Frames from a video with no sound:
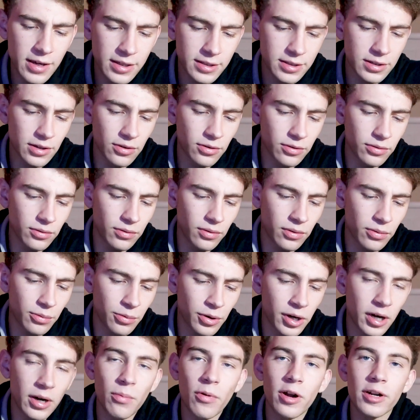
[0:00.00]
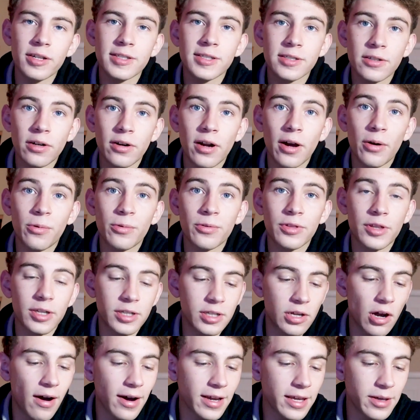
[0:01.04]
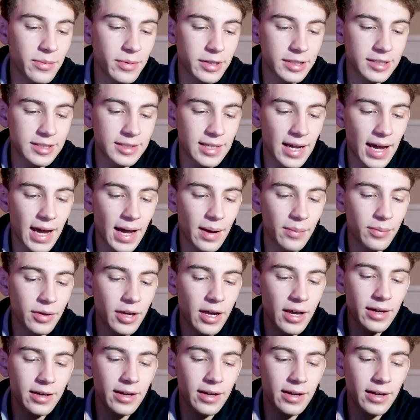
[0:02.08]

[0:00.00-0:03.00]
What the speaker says: So we're gonna wanna start out with the documents tab.